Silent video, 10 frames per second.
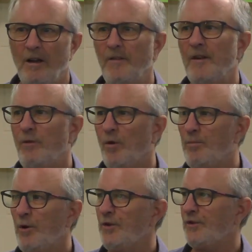And therefore
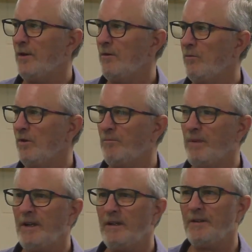a person would
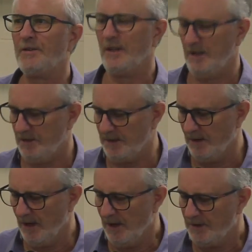be considered
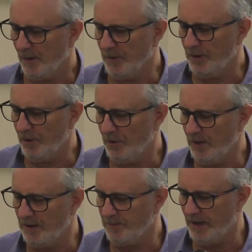someone who
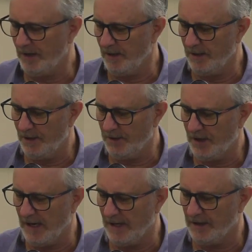has been
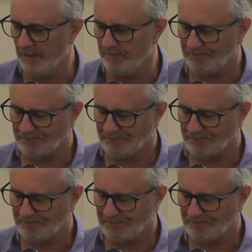initiated.